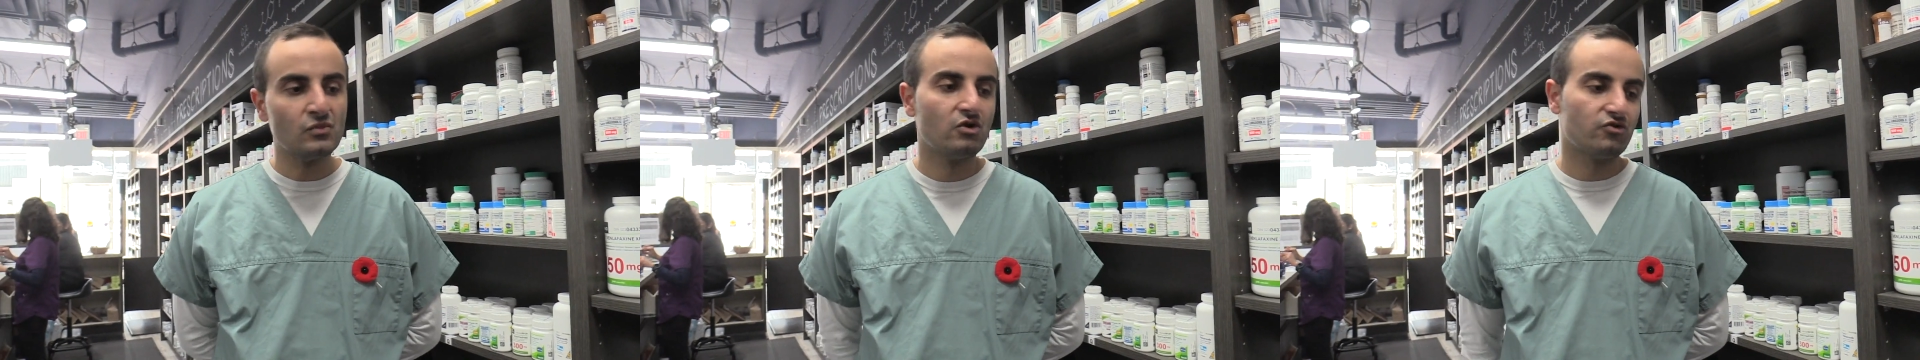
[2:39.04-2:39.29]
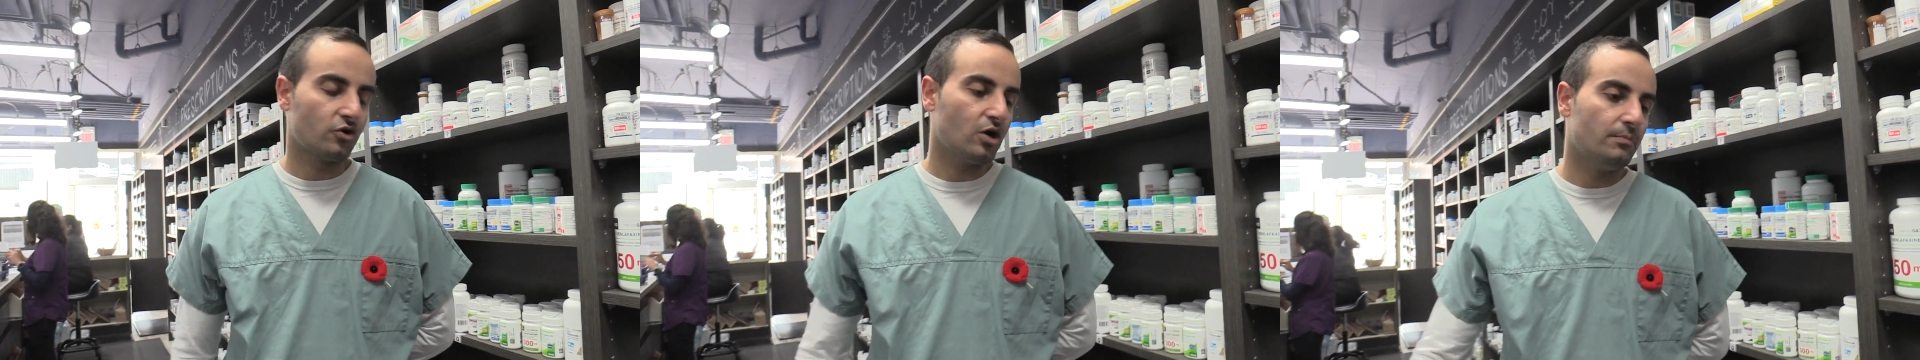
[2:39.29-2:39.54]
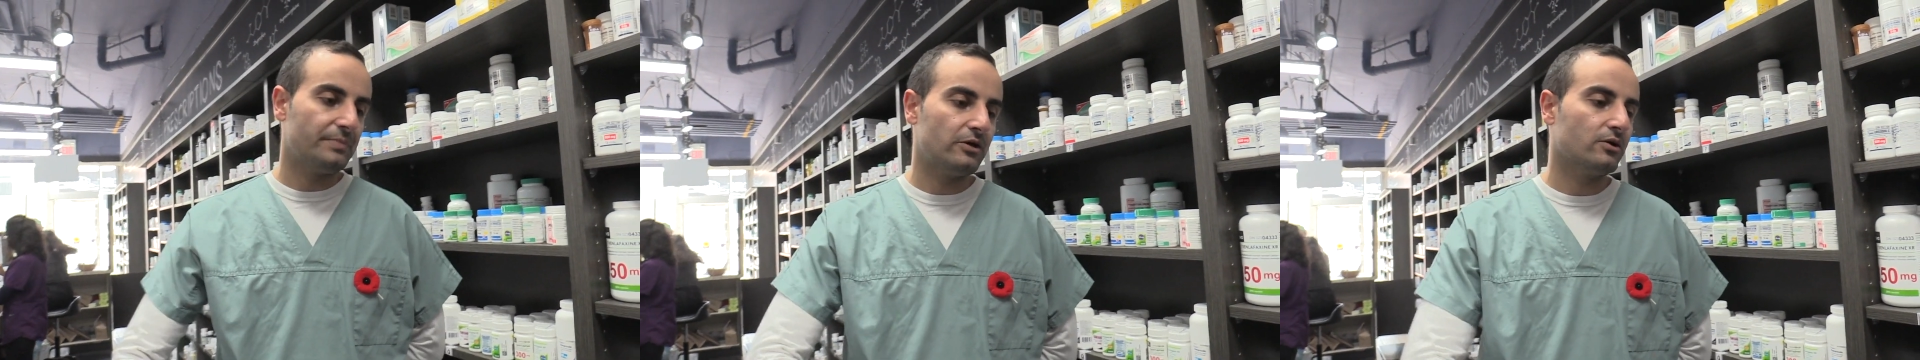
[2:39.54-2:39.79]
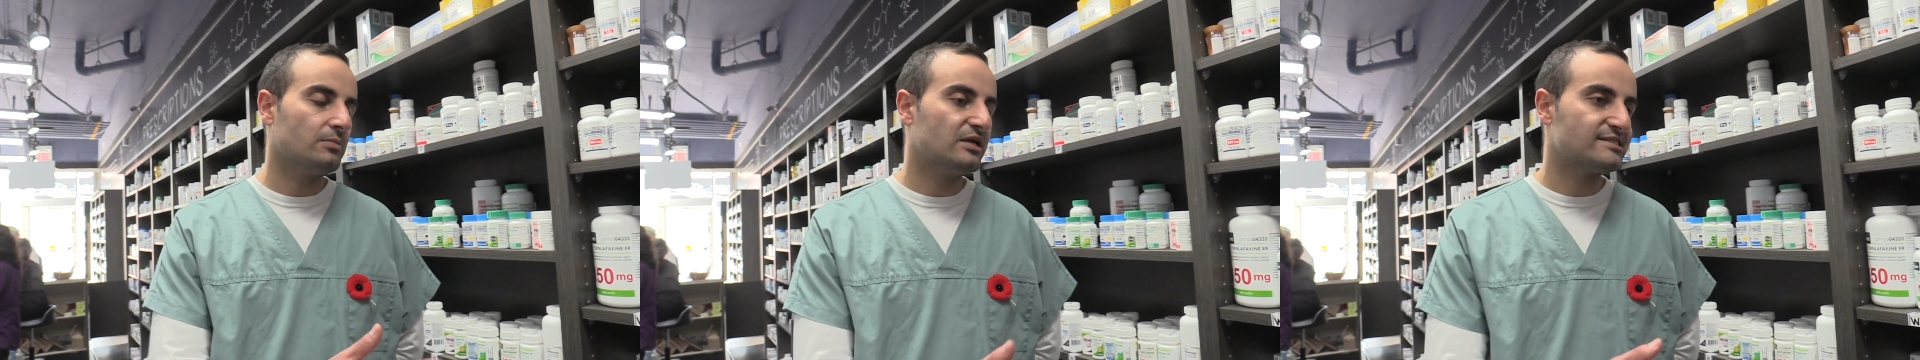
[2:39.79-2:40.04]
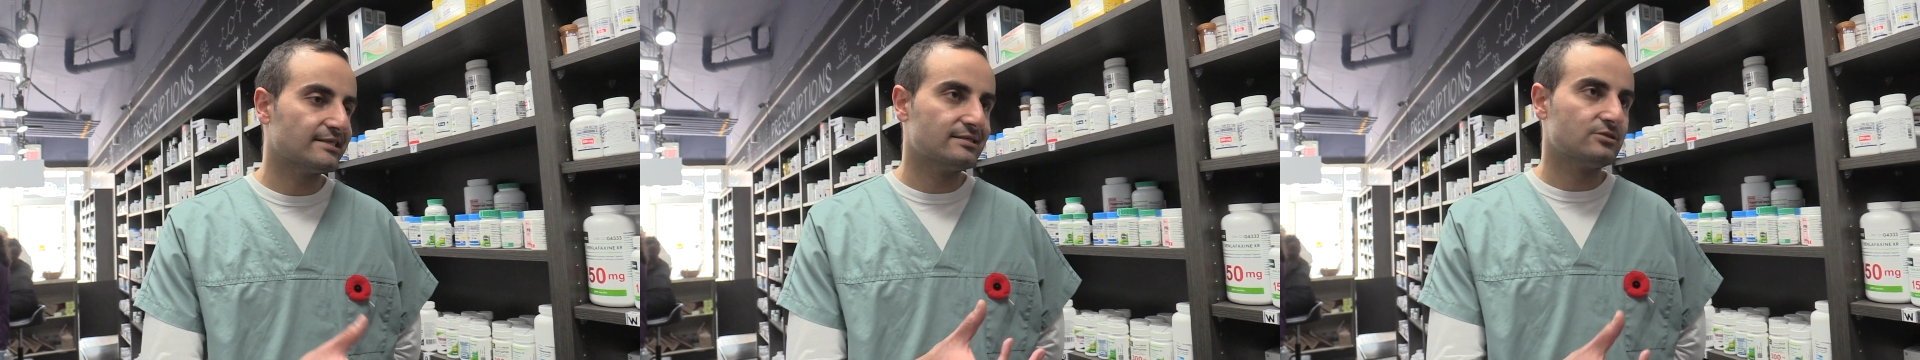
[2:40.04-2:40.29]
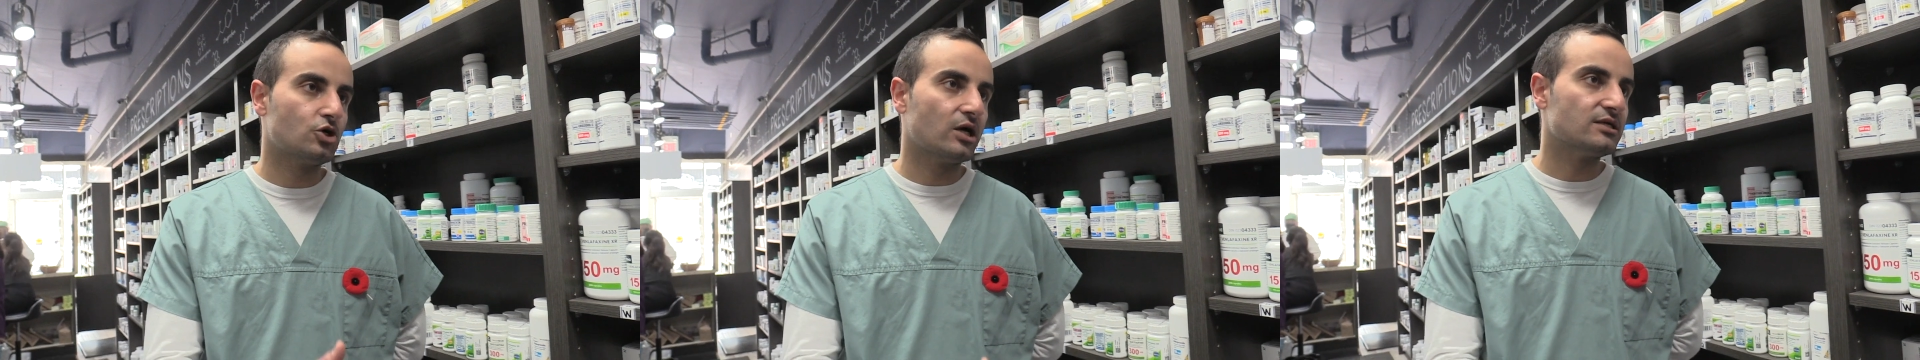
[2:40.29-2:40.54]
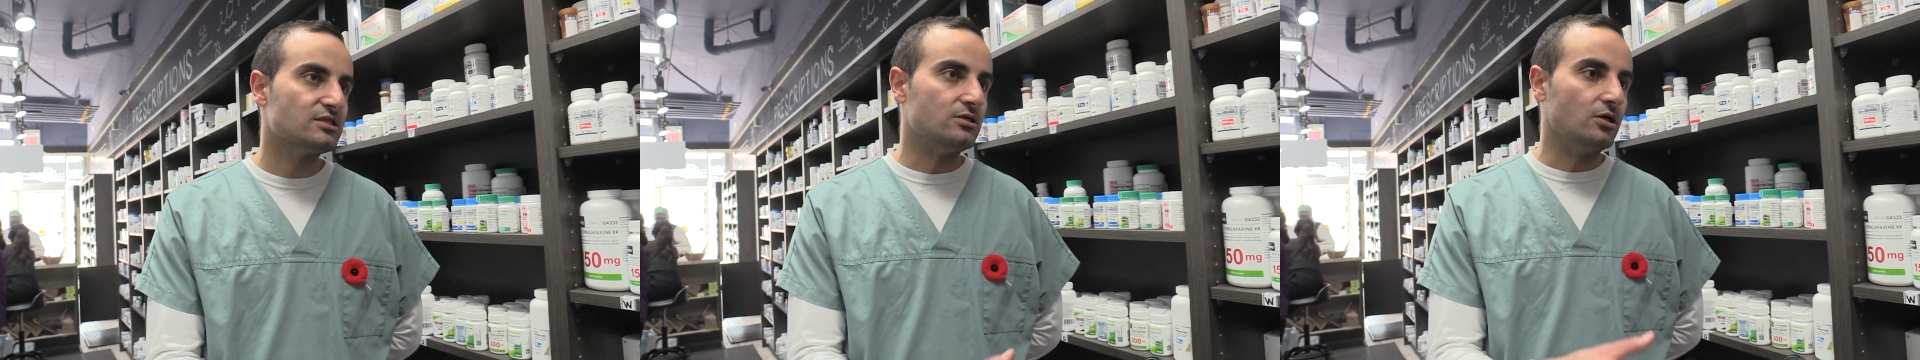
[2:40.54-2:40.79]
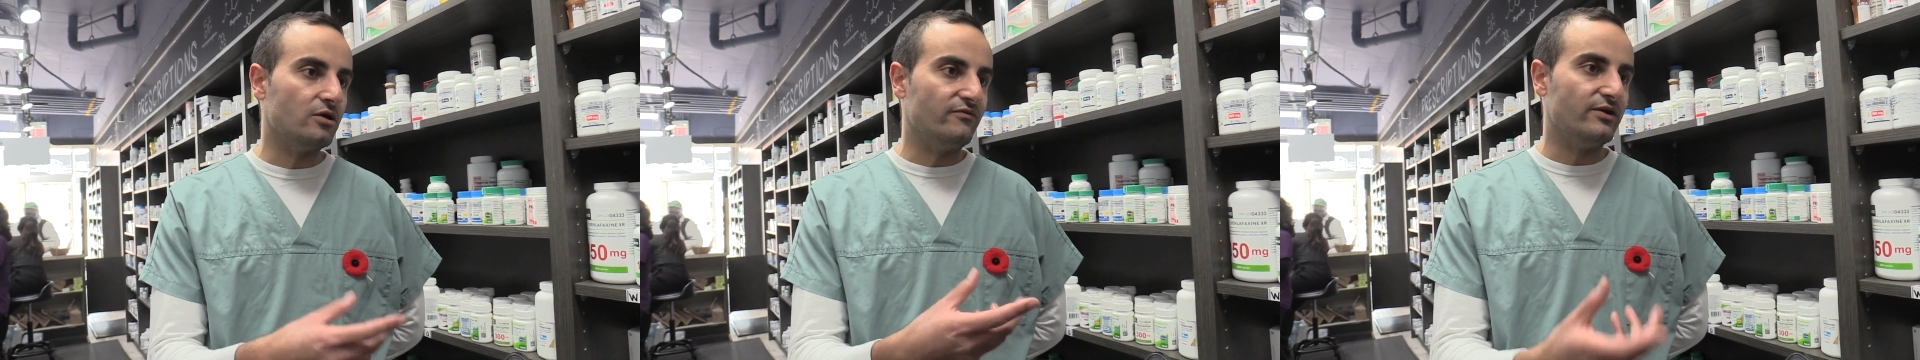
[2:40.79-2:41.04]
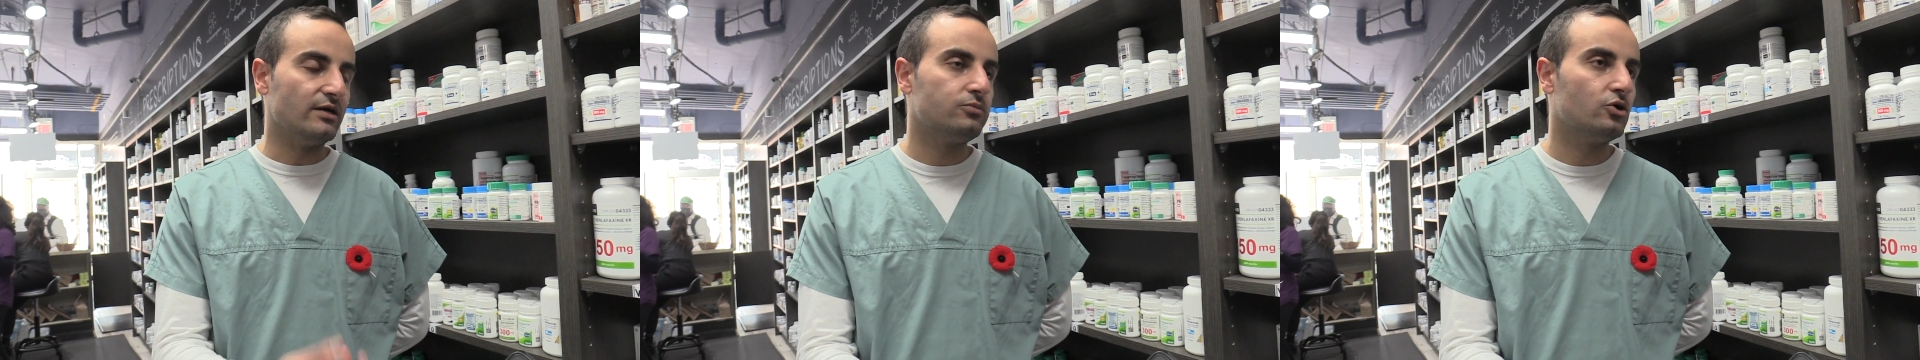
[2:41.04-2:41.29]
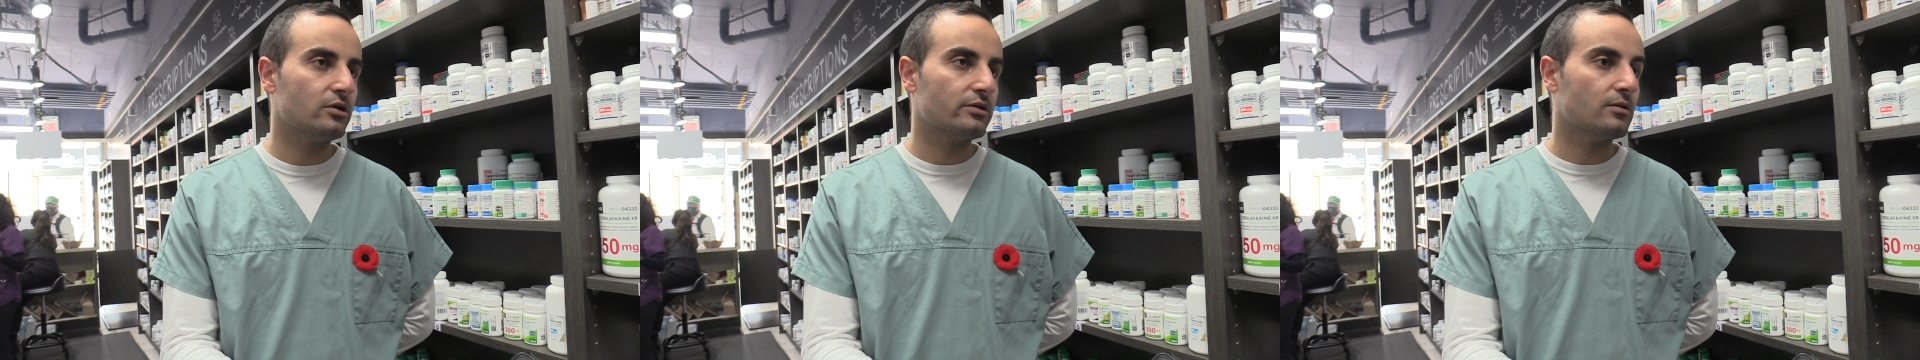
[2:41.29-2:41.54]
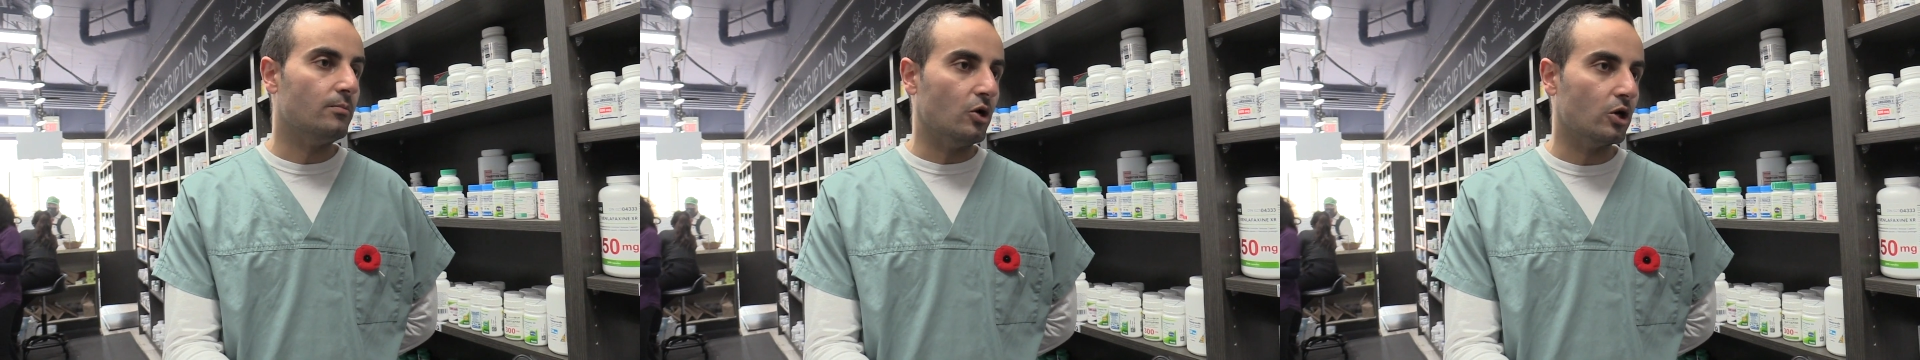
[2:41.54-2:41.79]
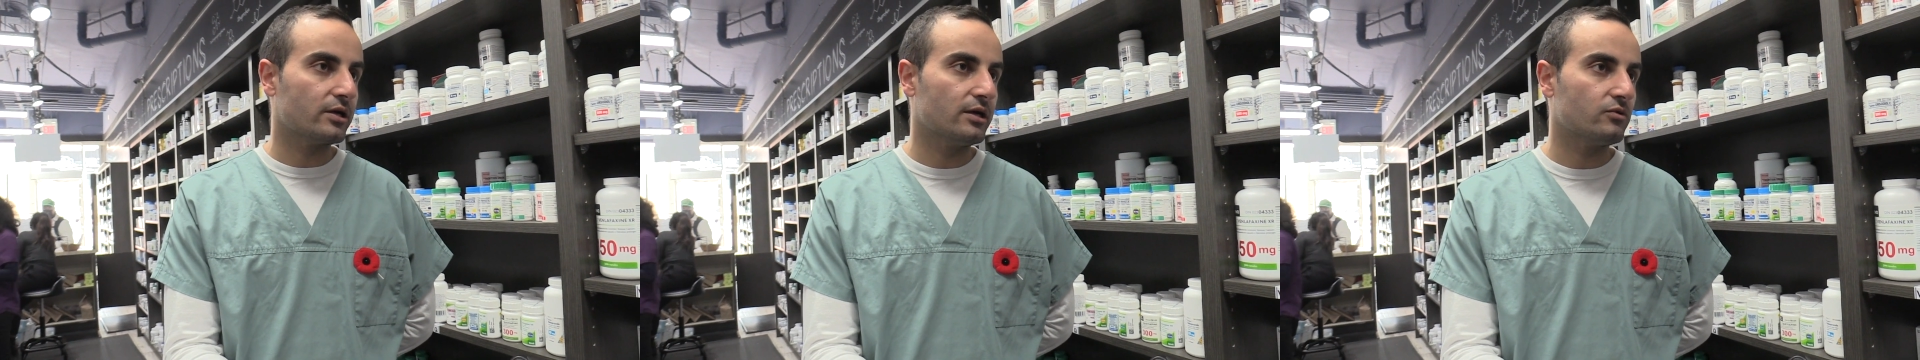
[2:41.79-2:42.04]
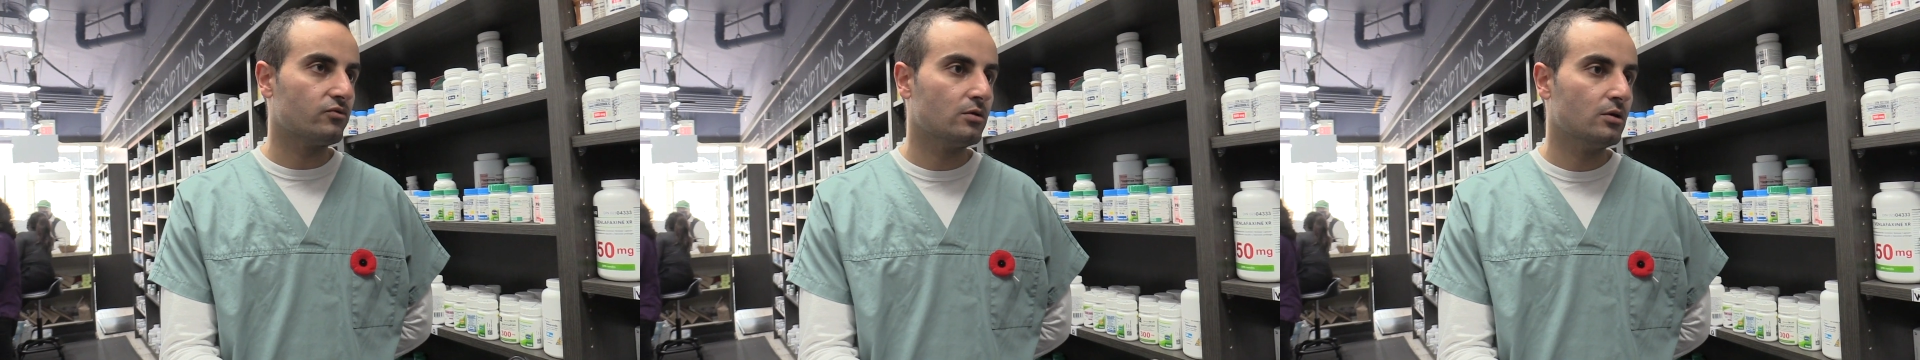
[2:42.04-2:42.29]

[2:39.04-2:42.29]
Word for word: So compounding means that the drug is not available on the market,